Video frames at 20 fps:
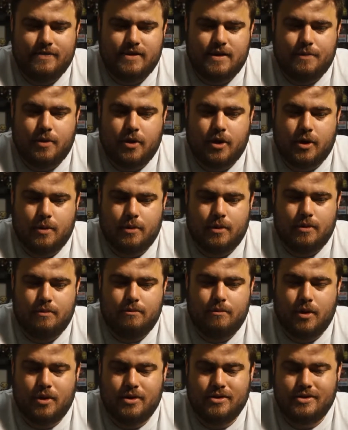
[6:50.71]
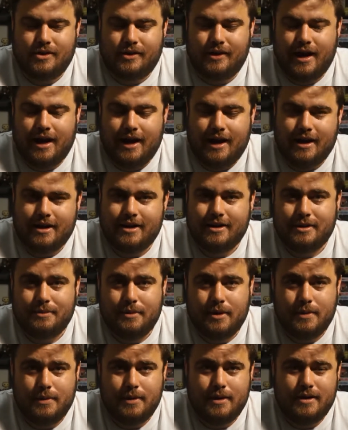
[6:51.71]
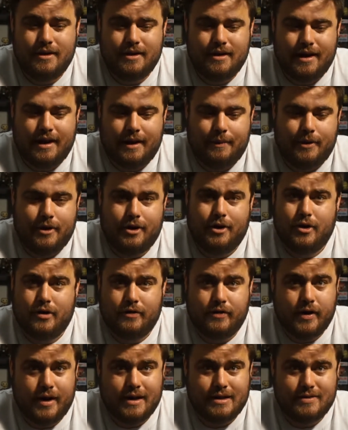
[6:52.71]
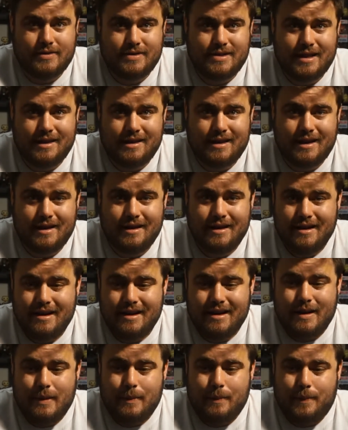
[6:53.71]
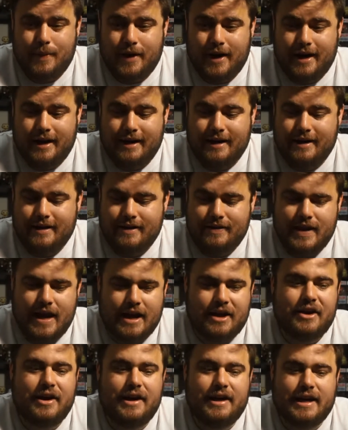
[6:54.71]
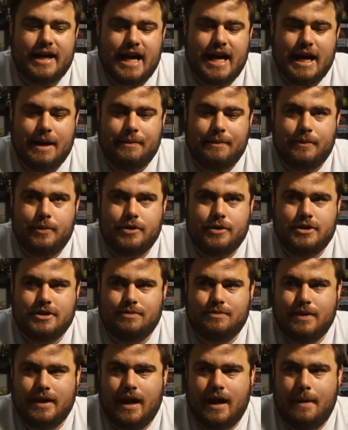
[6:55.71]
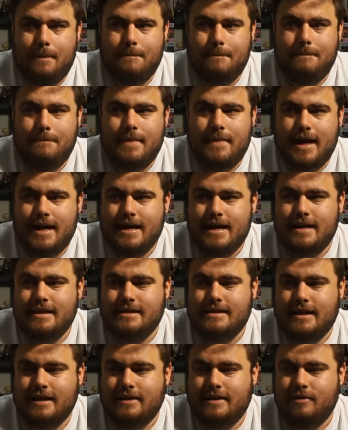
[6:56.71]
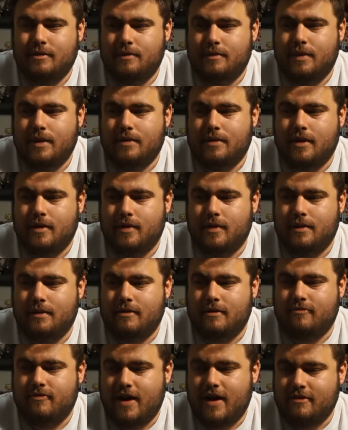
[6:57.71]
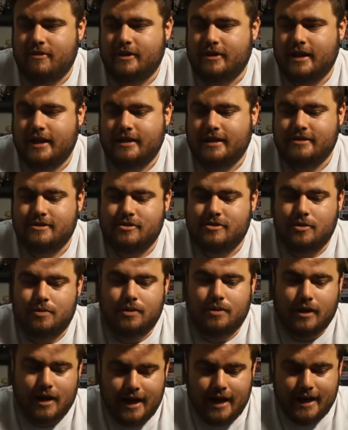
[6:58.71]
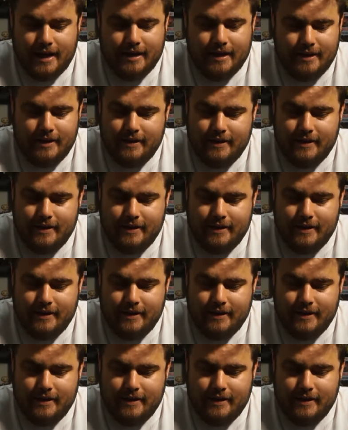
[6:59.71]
Pokemon mods on Arc at the moment. I don't know if you guys have seen that, but that kind of game would just be amazing. Would be probably one of my favorite things to play.